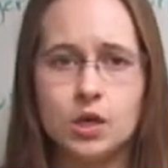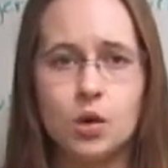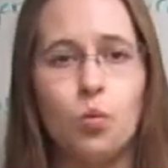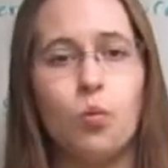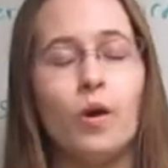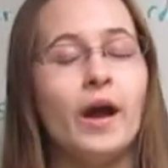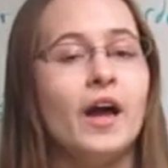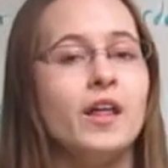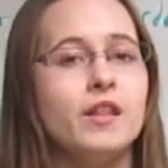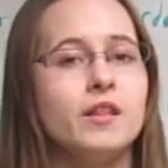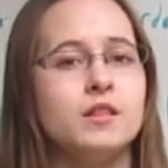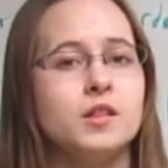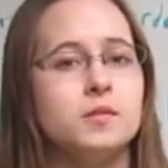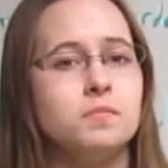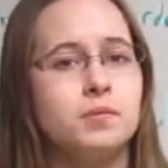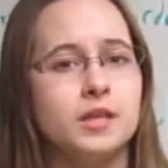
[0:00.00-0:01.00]
while
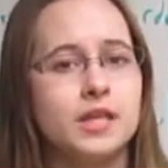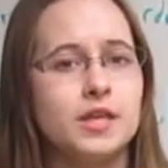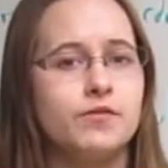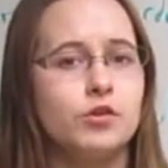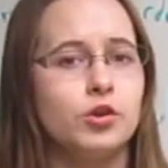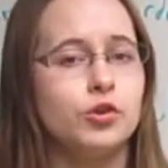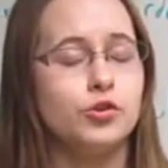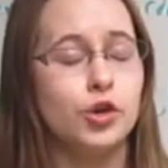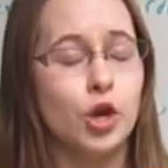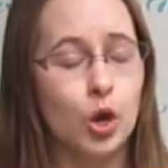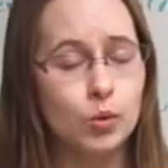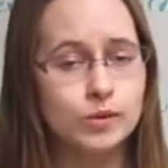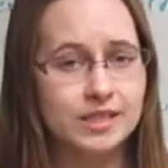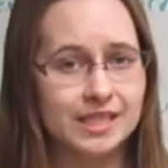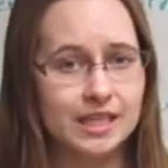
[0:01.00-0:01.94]
the believer knows